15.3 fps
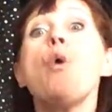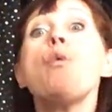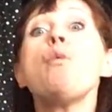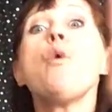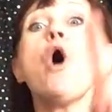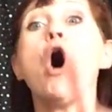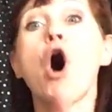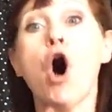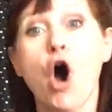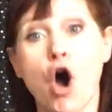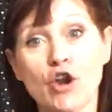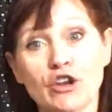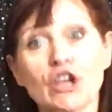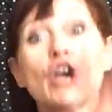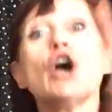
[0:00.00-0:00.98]

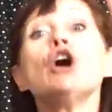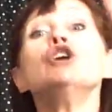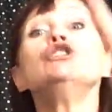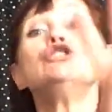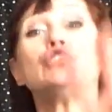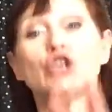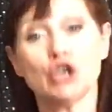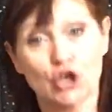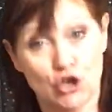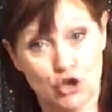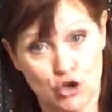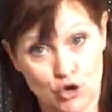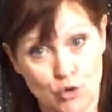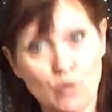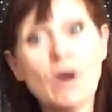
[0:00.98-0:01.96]
One,
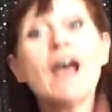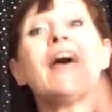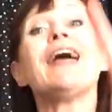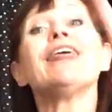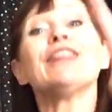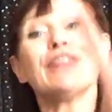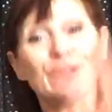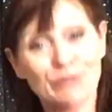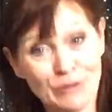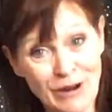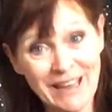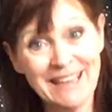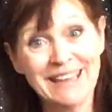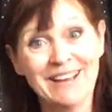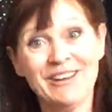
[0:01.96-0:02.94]
two,
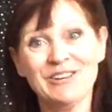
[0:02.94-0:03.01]
three.